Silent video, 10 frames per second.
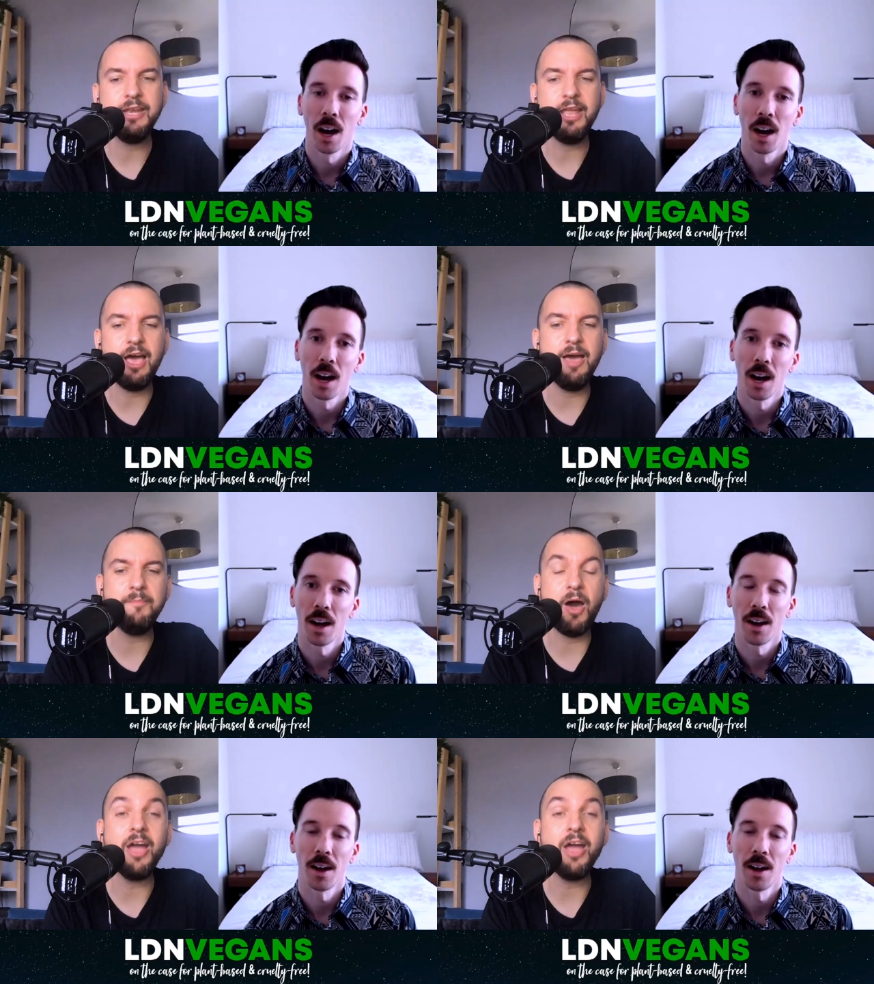Speaker 1: And
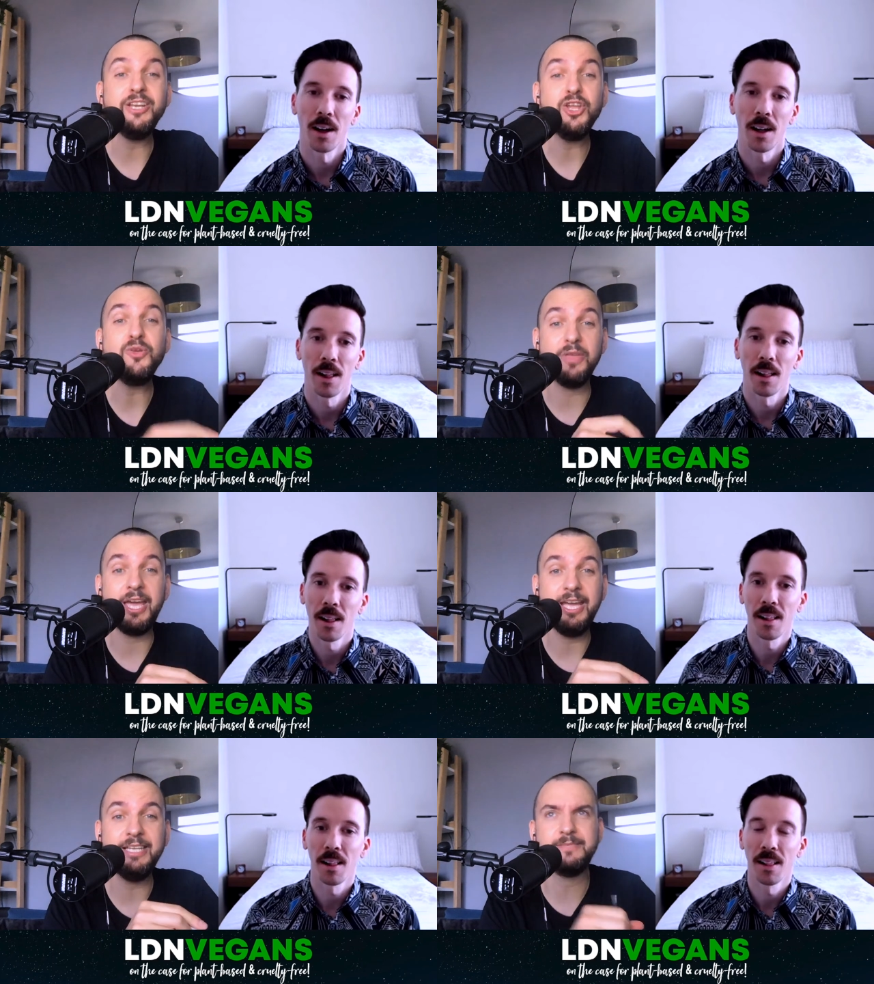I knew that
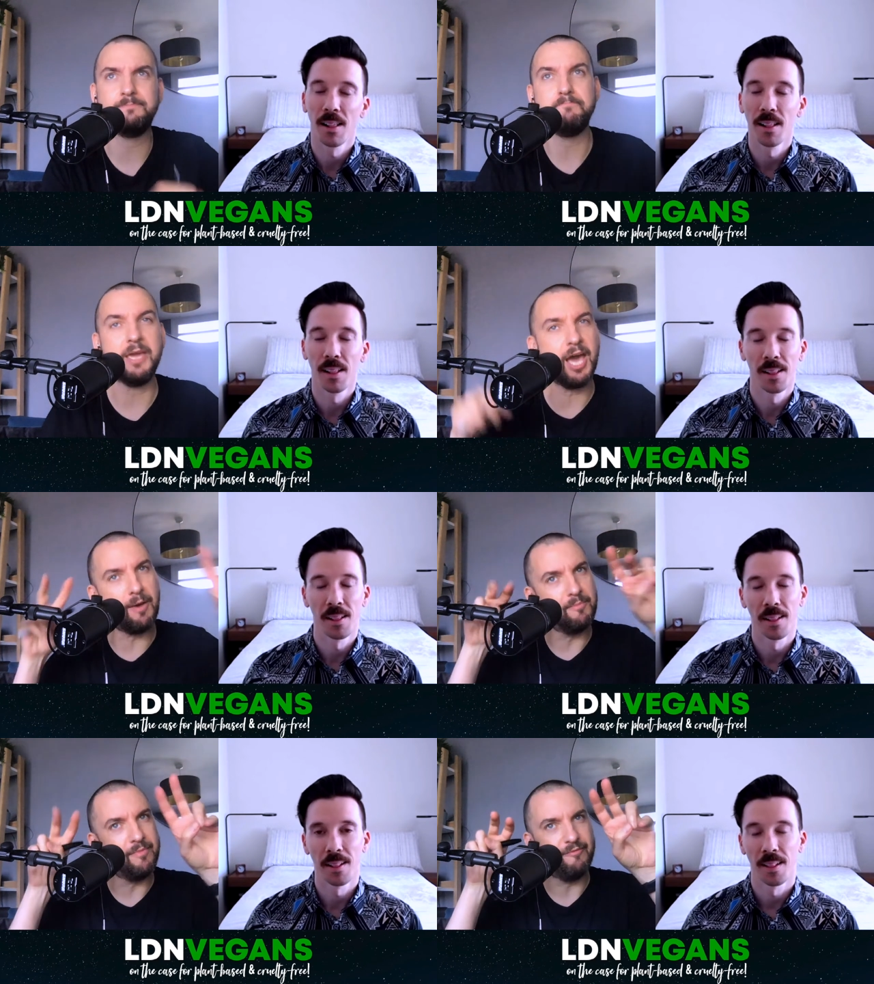he'd
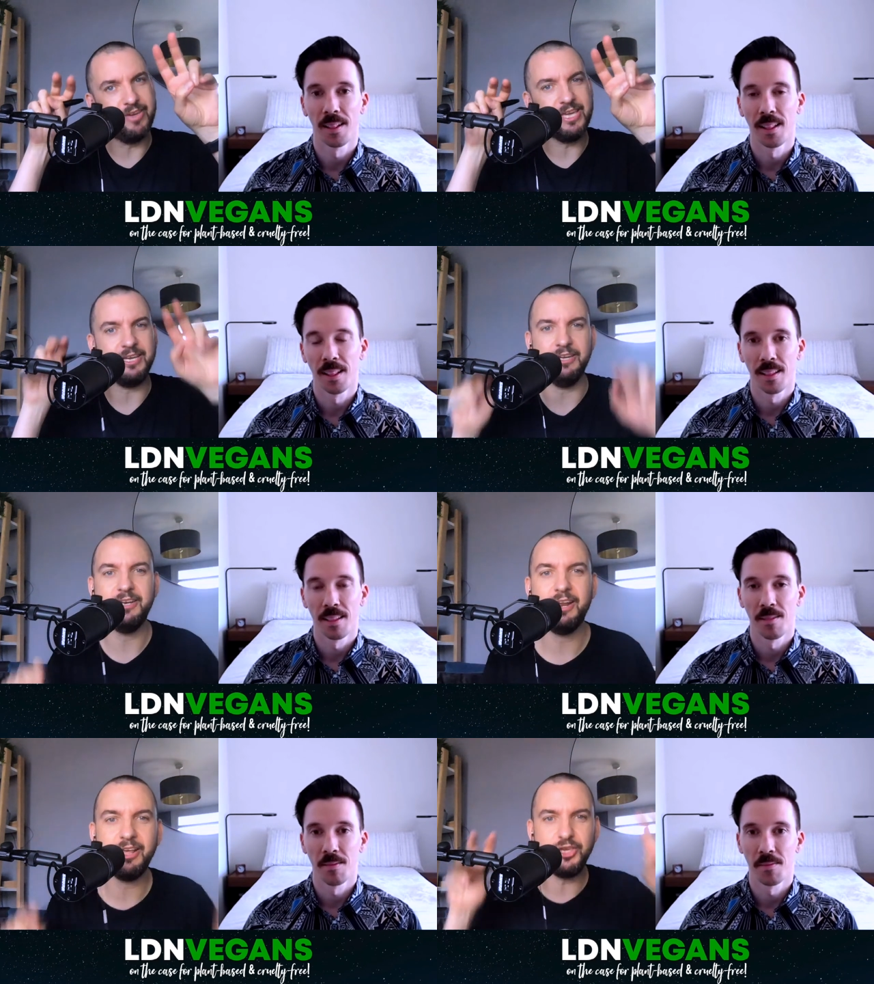become vegan,
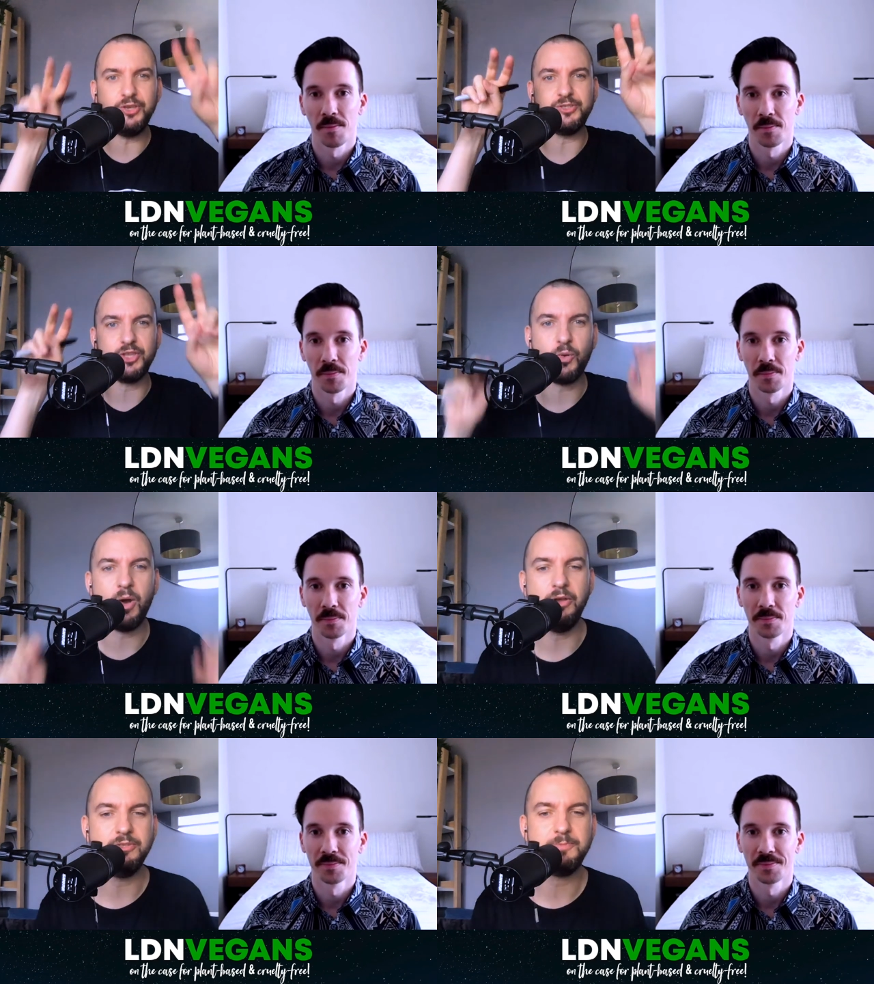and I used the
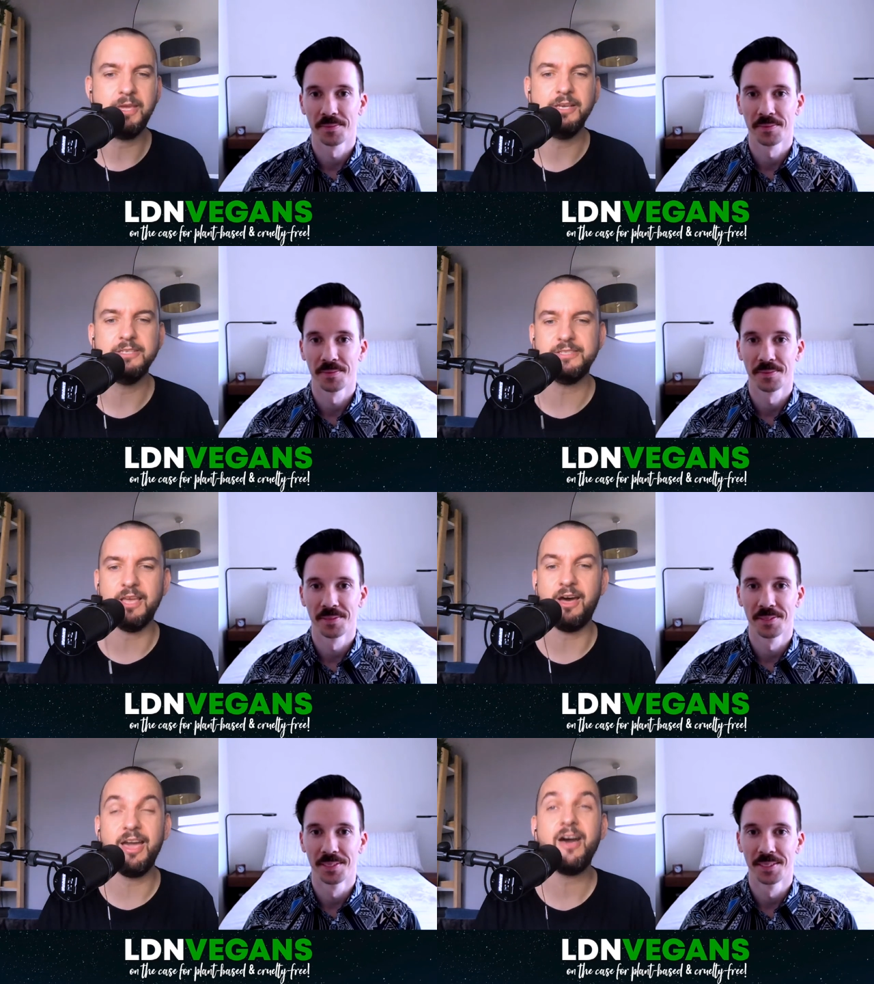quotes because
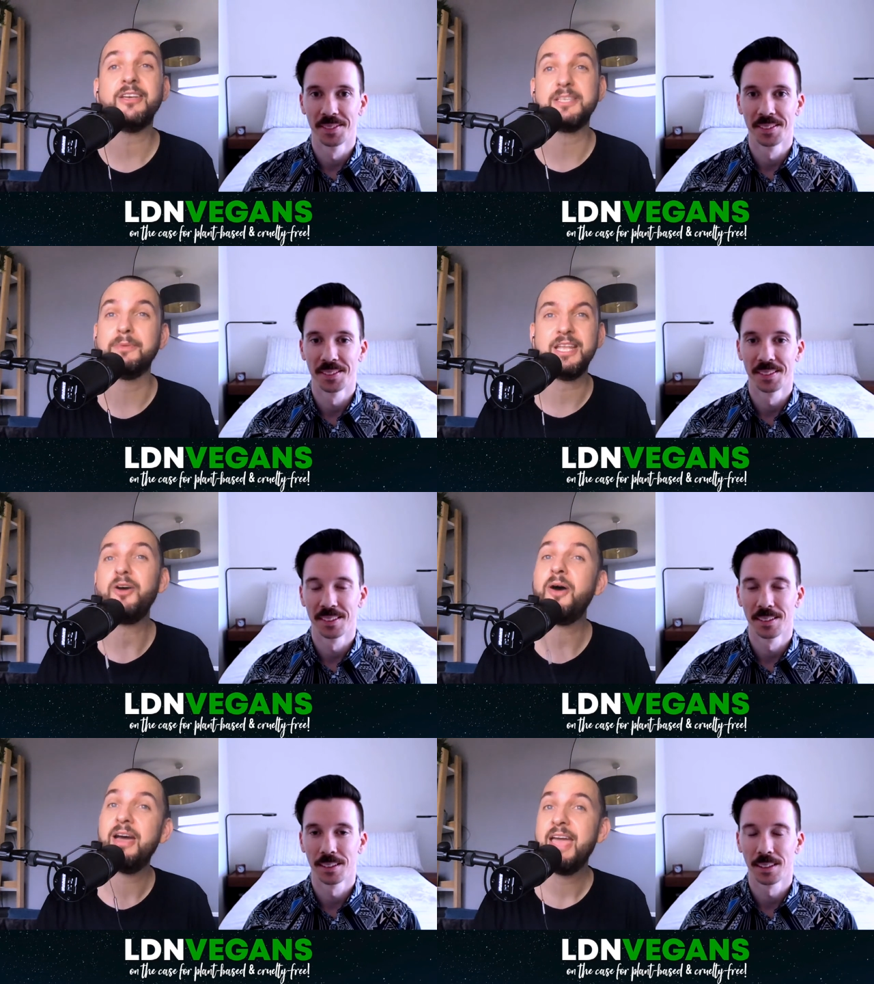I asked him, I said,
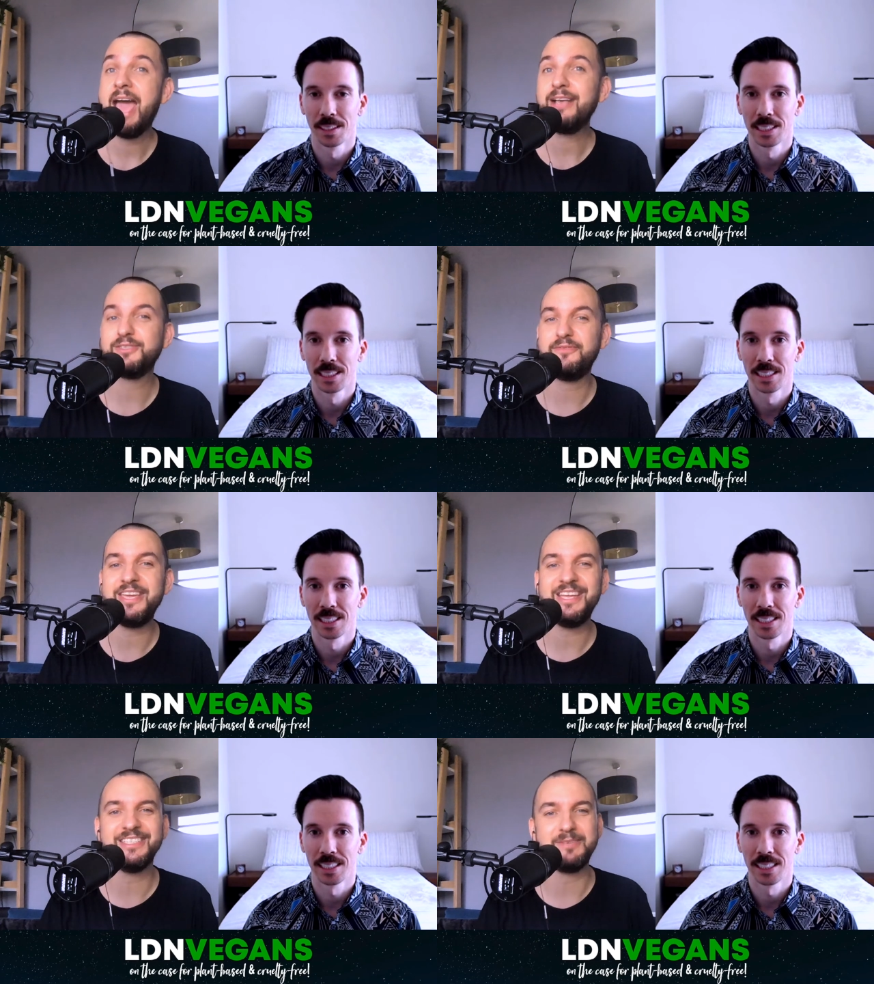oh, how's the
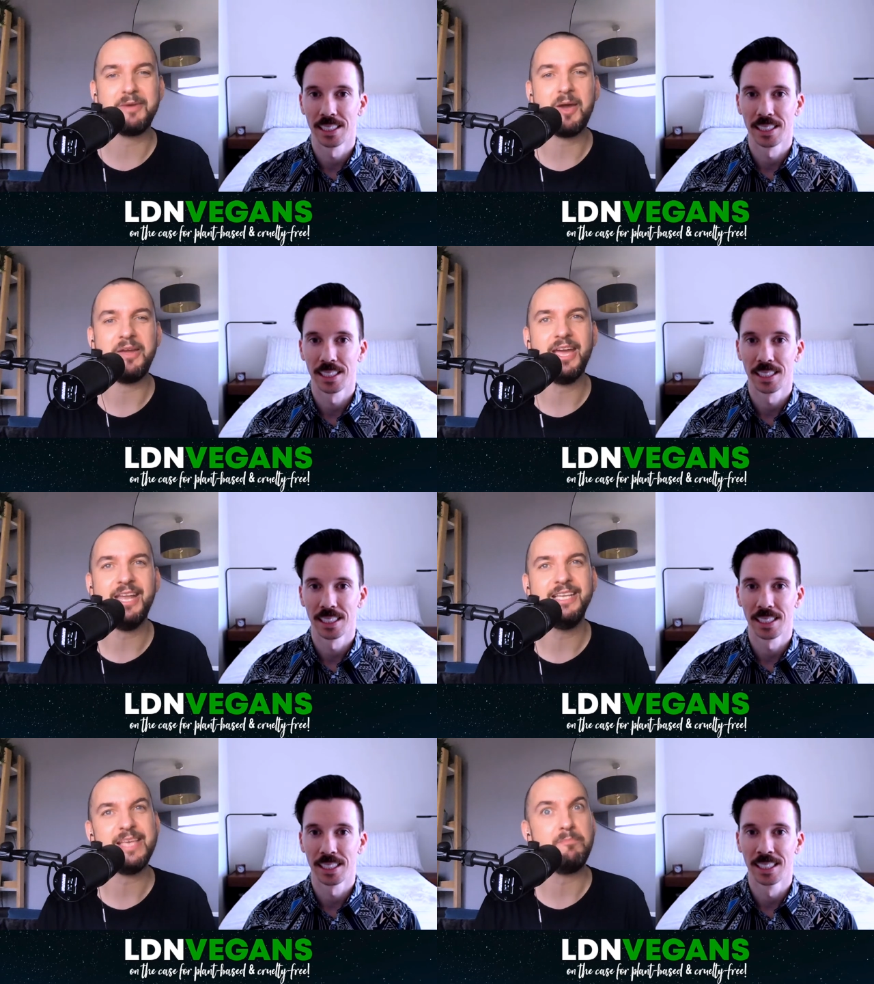veganism going? And
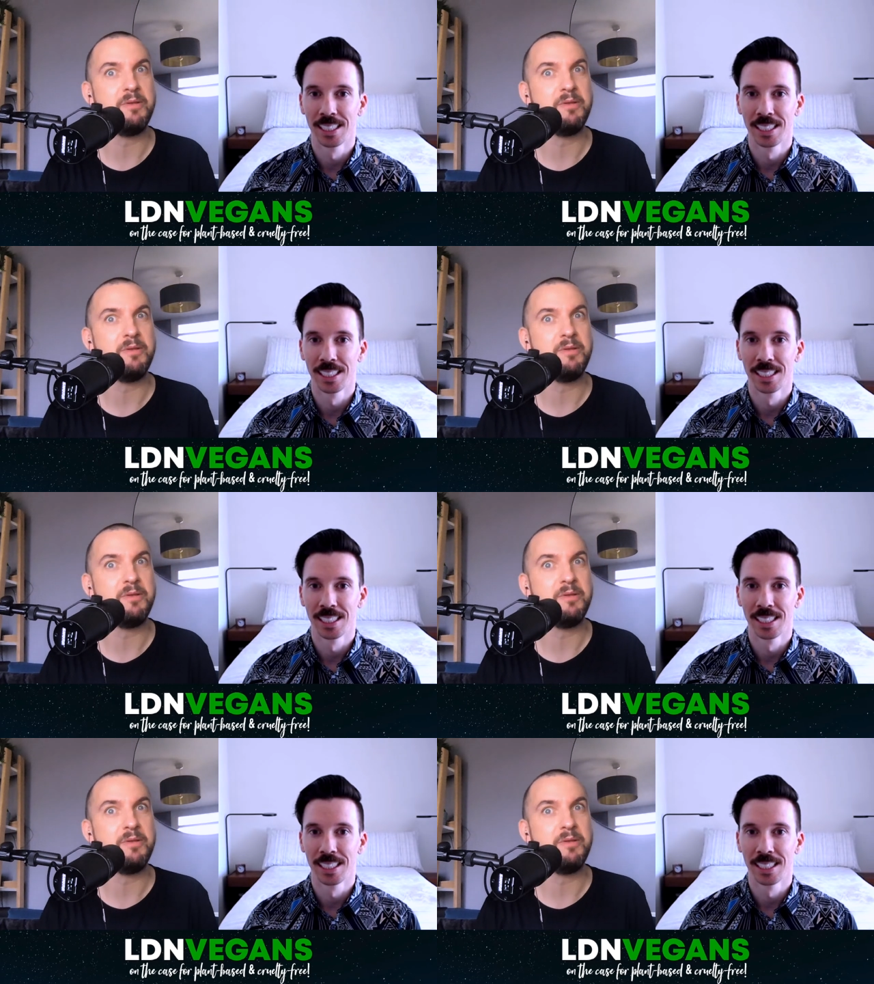he said,